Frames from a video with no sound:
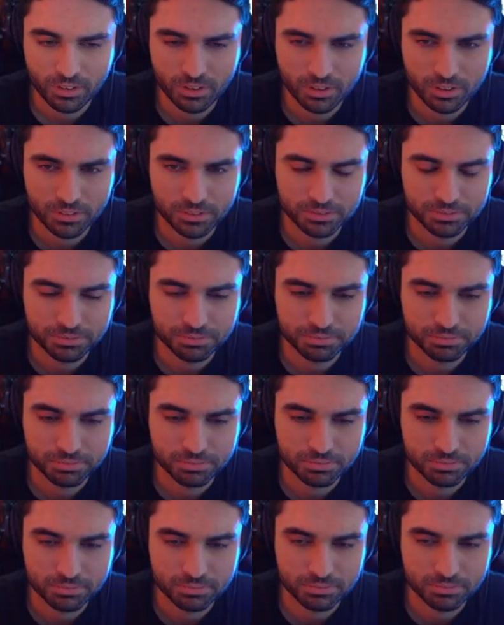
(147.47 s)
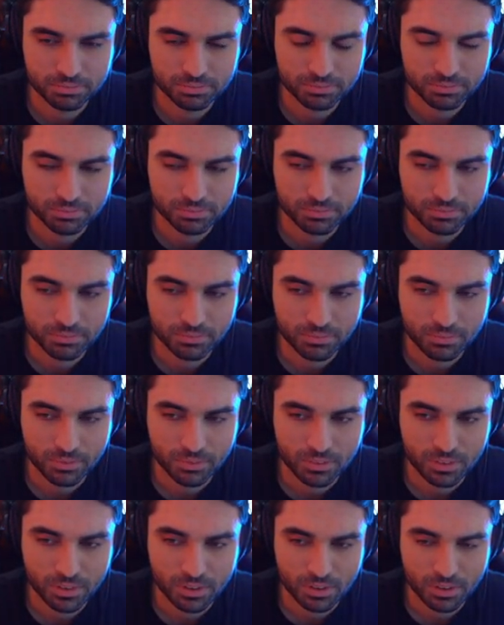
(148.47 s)

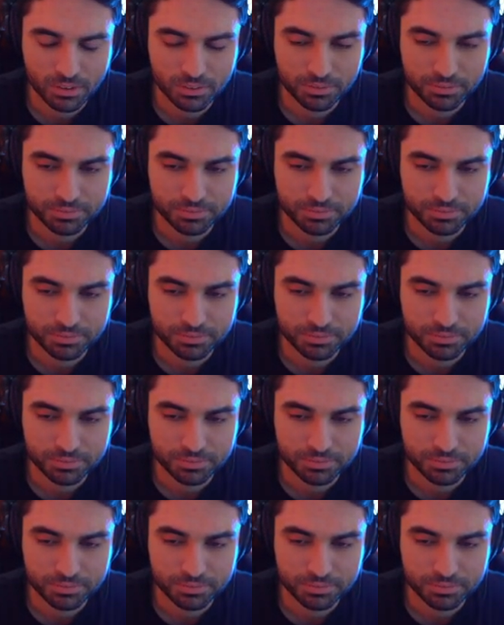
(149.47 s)
No one is speaking in this clip.